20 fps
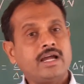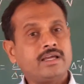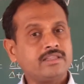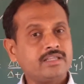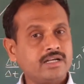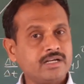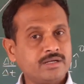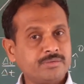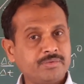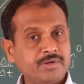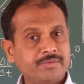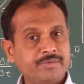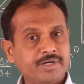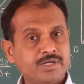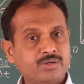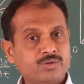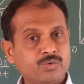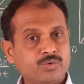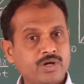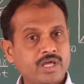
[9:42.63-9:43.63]
Either it may
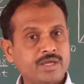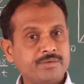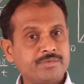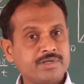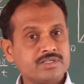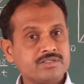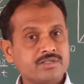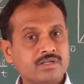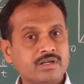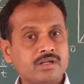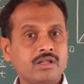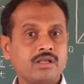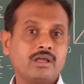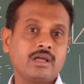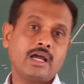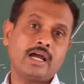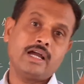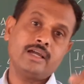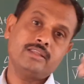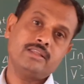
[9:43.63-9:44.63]
be 2
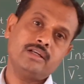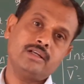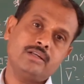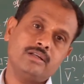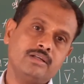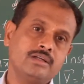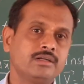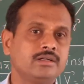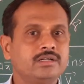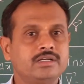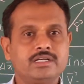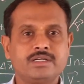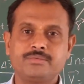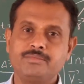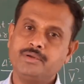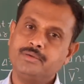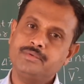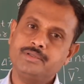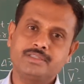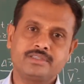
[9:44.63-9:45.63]
dimension, either it
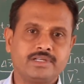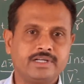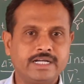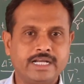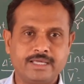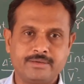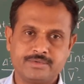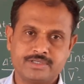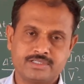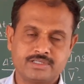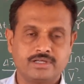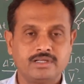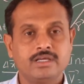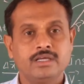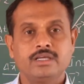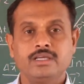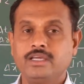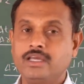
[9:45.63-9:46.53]
may be 3 dimension.